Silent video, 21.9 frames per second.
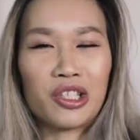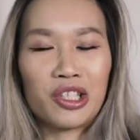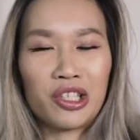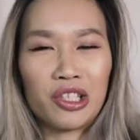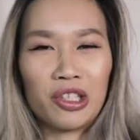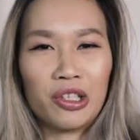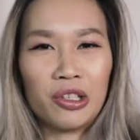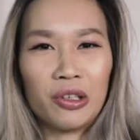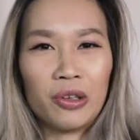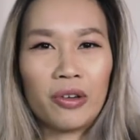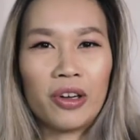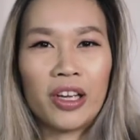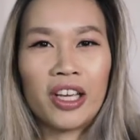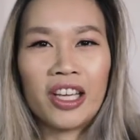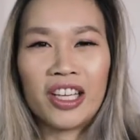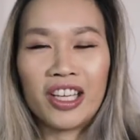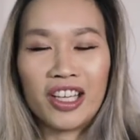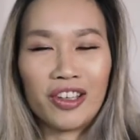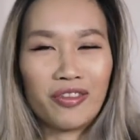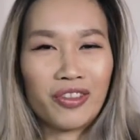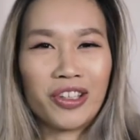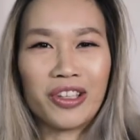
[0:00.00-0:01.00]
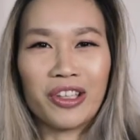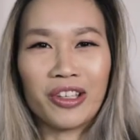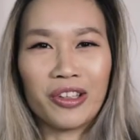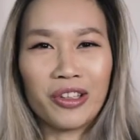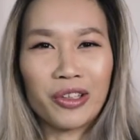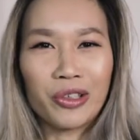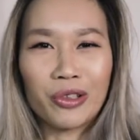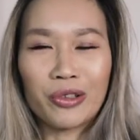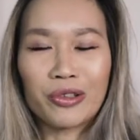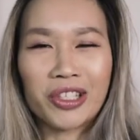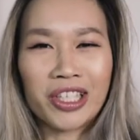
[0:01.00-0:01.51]
to even the
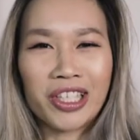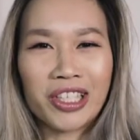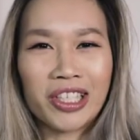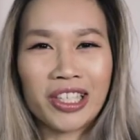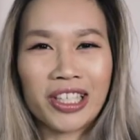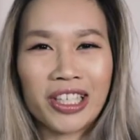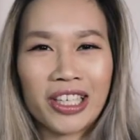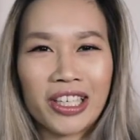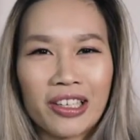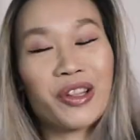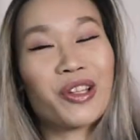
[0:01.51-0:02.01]
little detail.